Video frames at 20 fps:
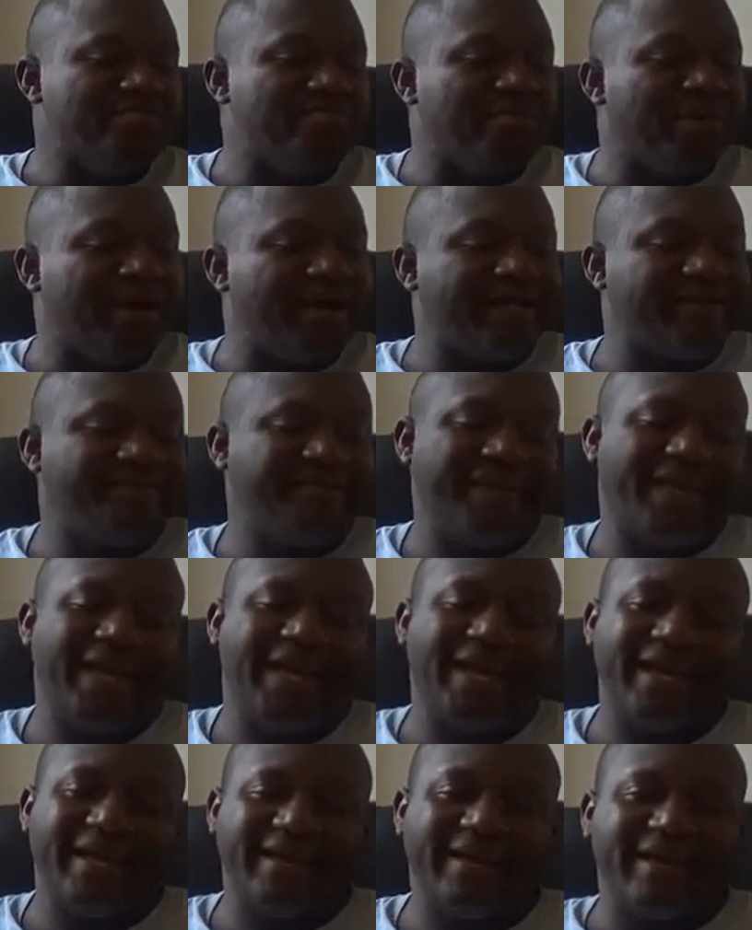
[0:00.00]
But
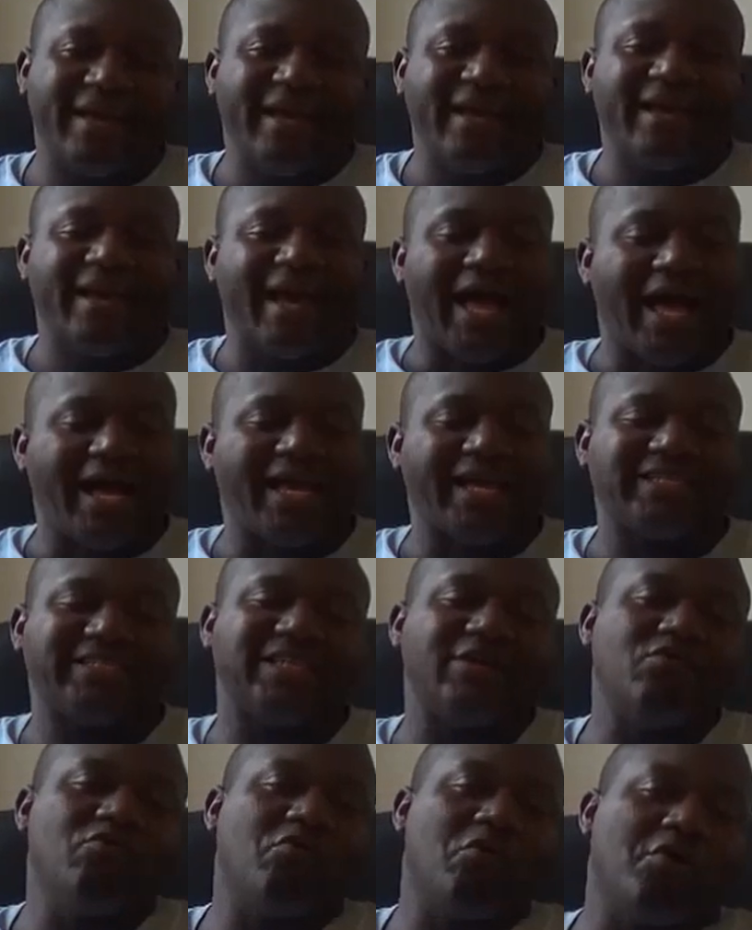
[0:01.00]
I guess
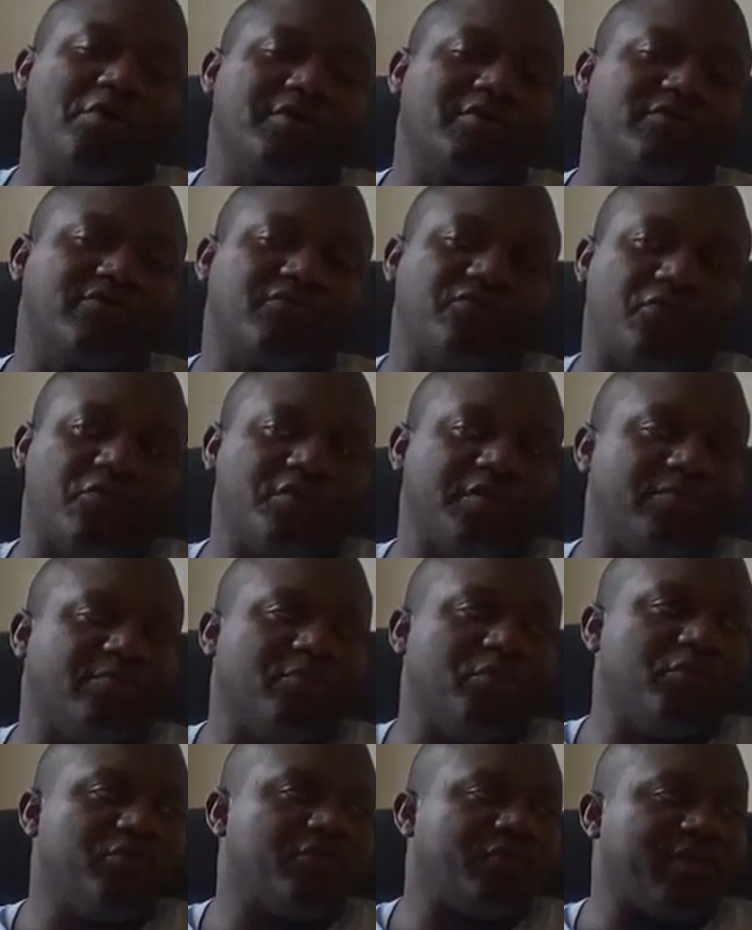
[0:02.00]
it worked for the
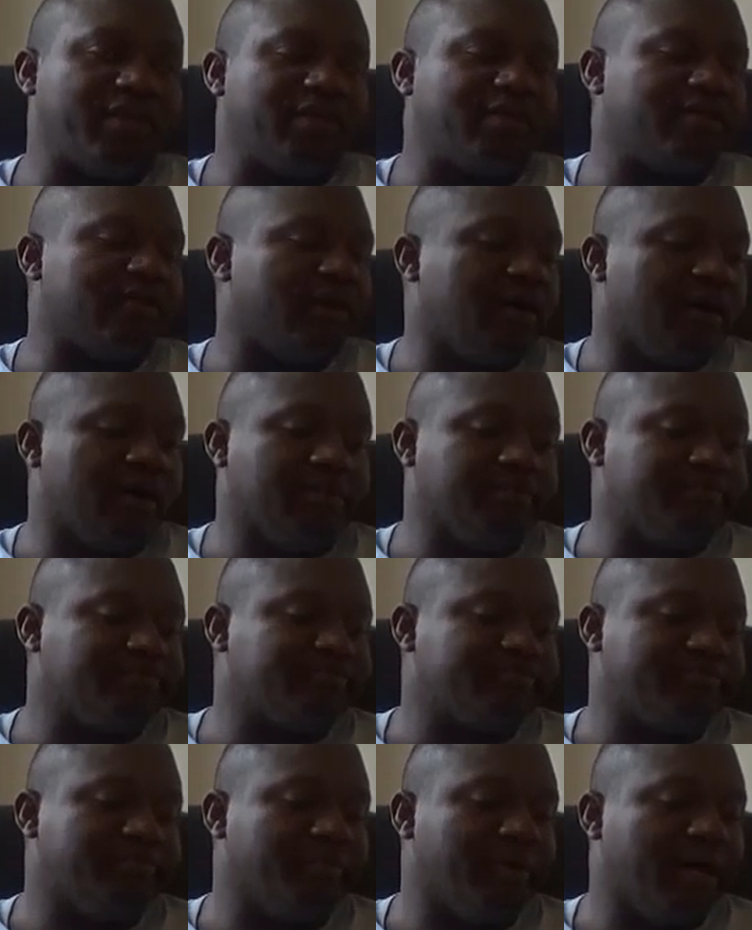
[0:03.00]
movie,
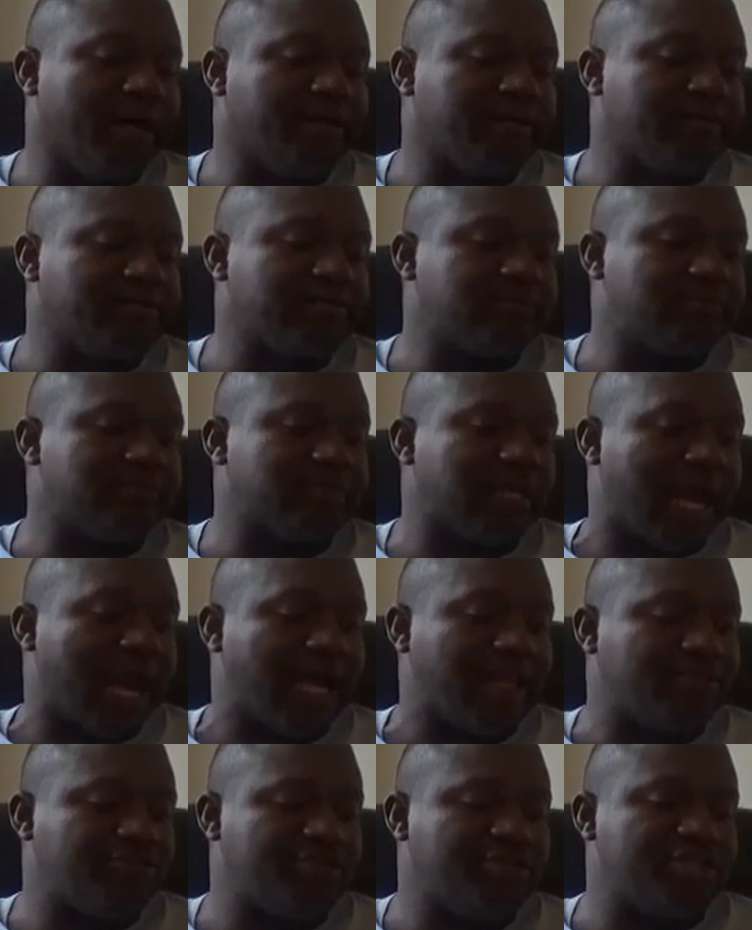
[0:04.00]
but
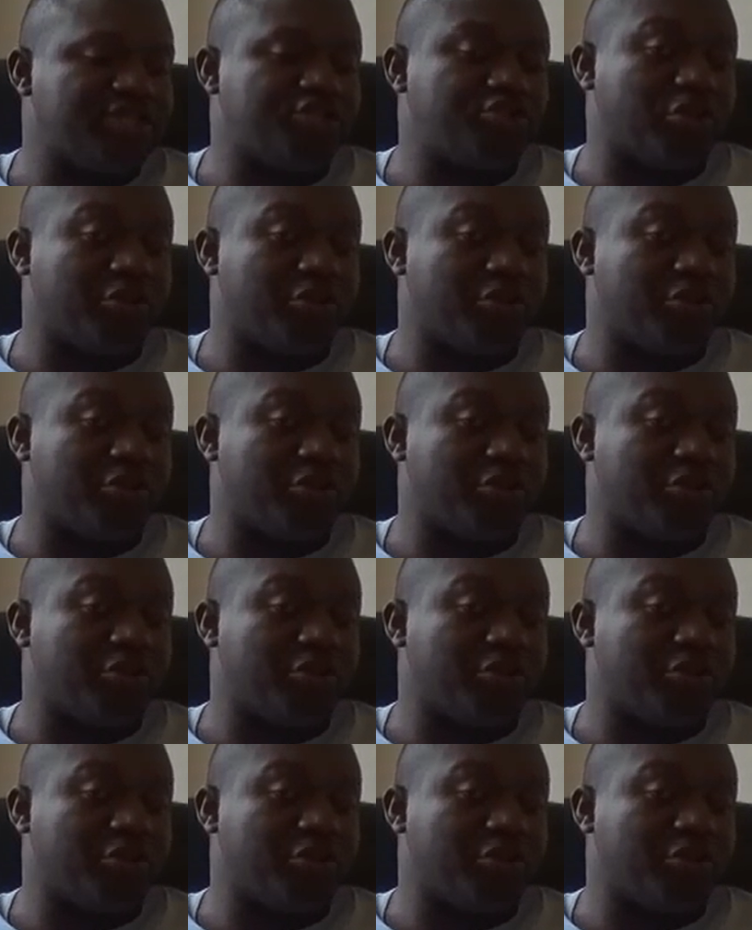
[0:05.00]
I just